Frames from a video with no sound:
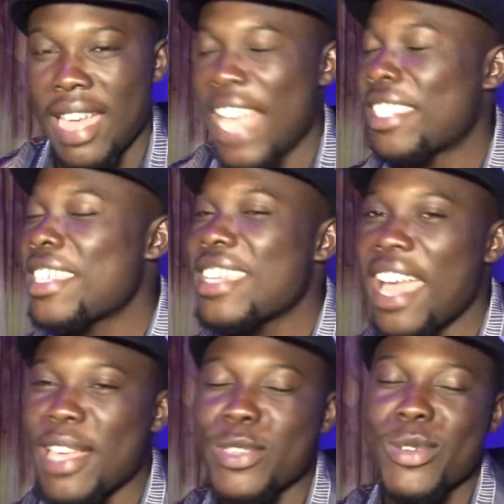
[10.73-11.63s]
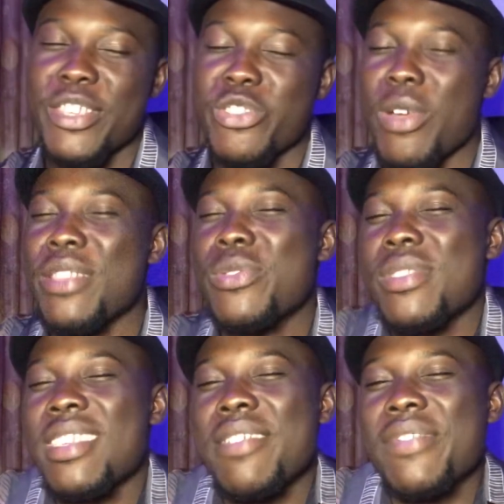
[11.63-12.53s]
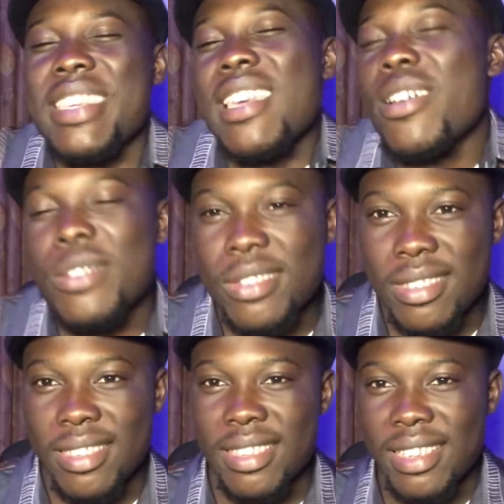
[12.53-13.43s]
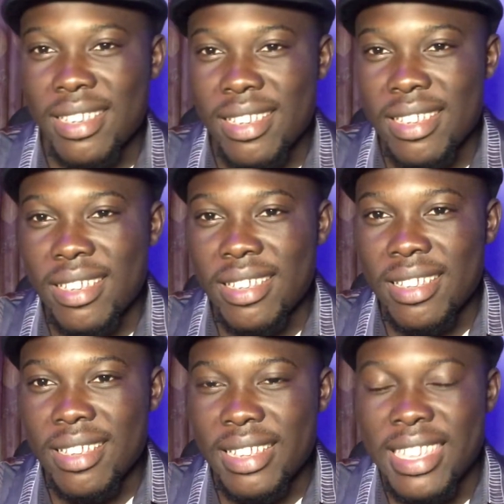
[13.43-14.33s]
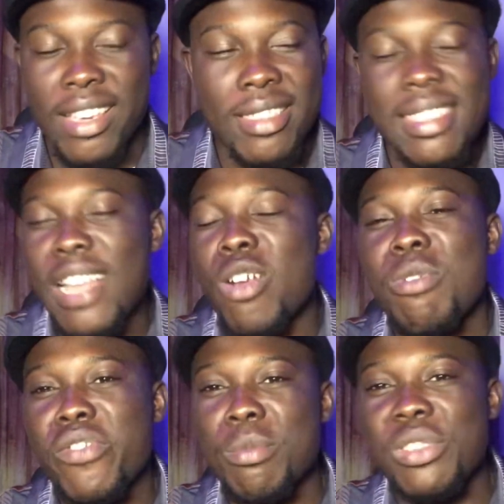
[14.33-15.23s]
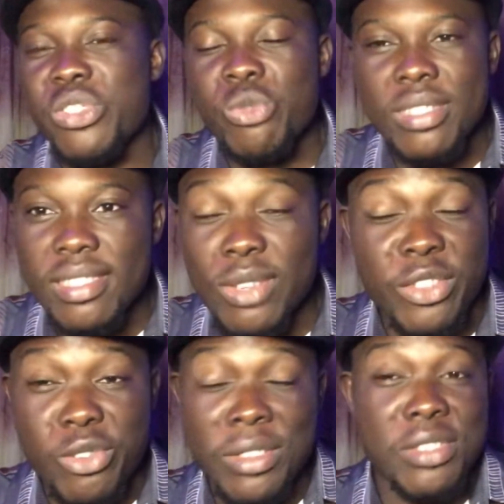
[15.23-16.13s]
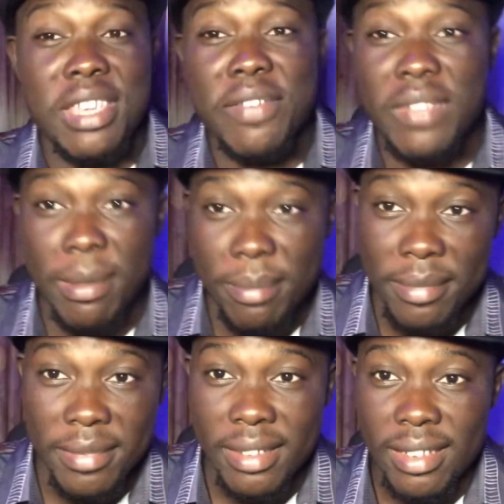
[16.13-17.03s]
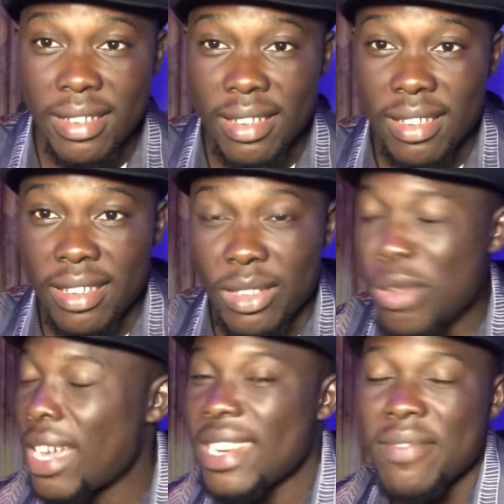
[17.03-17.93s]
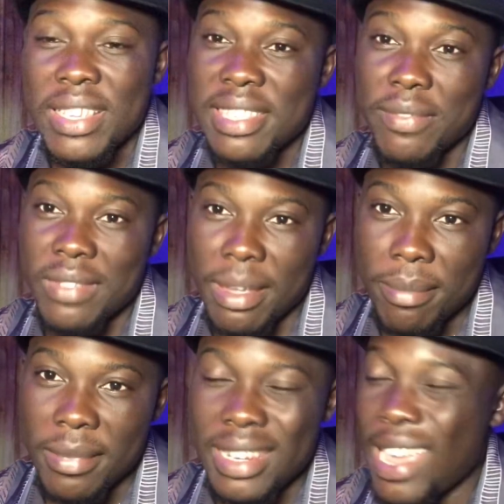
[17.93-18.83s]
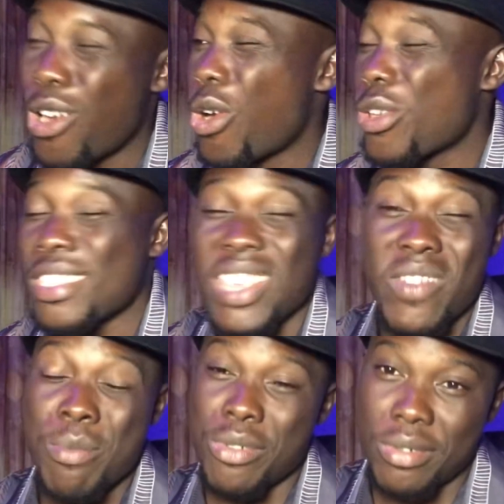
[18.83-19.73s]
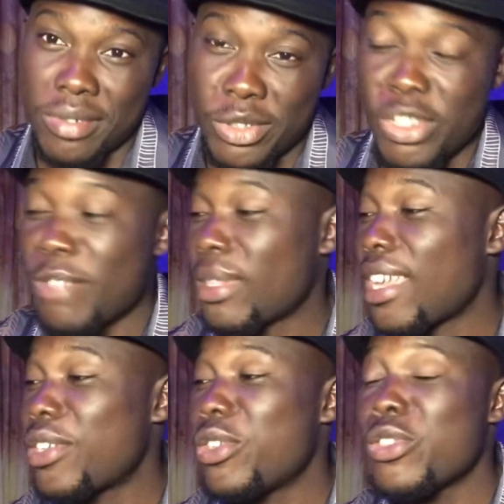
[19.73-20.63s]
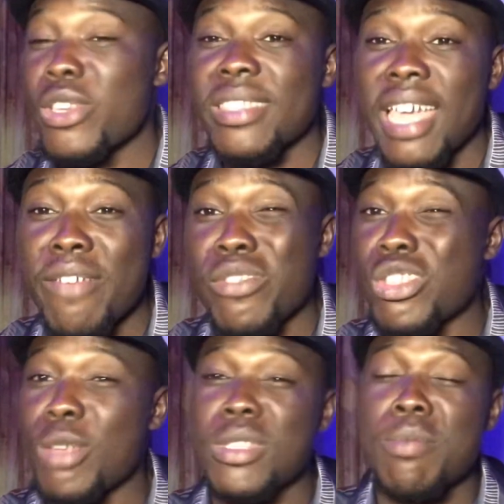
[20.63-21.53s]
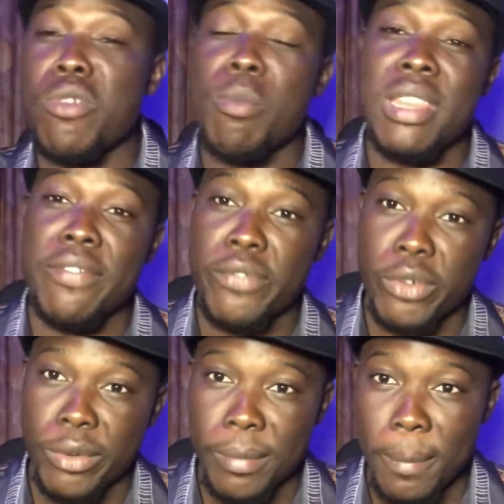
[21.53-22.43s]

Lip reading: I see guys always trying to save girls. Girls that are coming from the streets, you are trying to save them. You can never save them. They are unsavable. So it's better you use your time for something more meaningful.